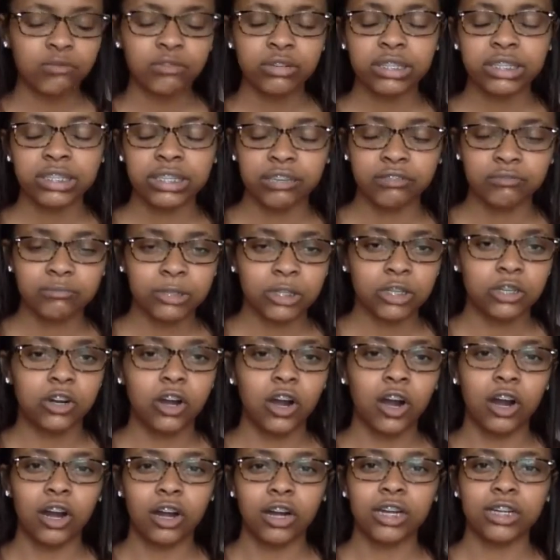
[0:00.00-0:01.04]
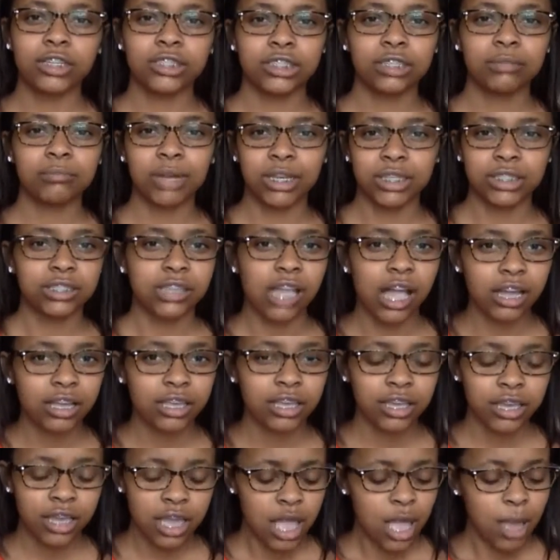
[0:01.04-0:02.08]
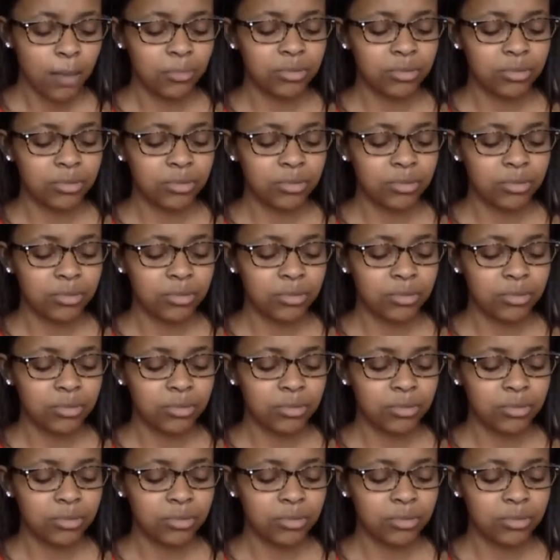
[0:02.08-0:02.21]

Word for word: really gives me cards in my stocking,